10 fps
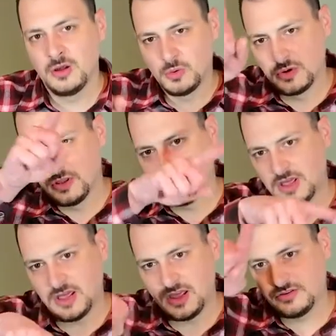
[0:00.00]
with
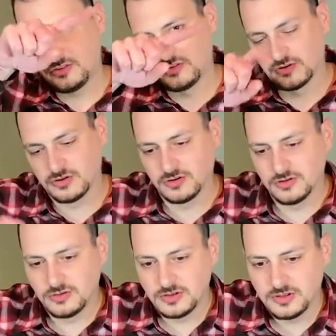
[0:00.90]
a
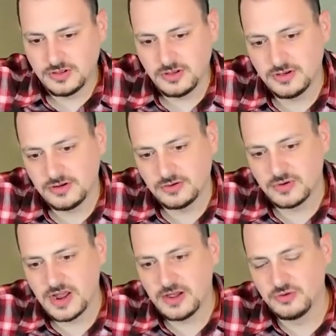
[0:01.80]
circle
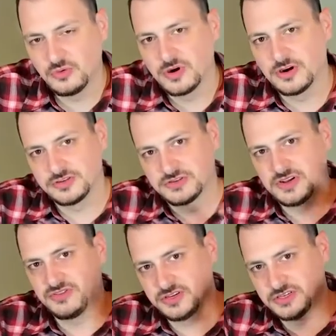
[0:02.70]
around where it
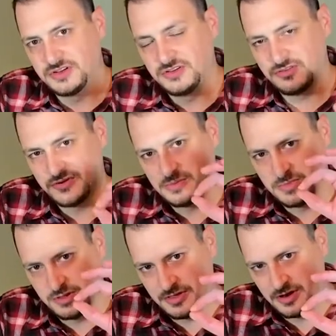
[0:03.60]
transitions from
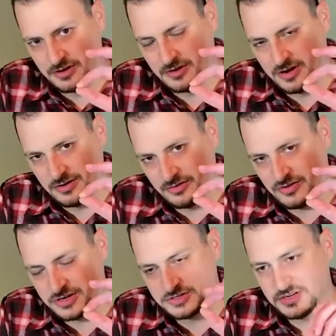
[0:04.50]
the thinner inner
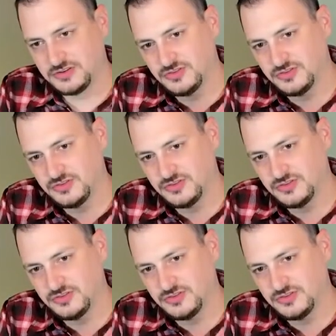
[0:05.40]
section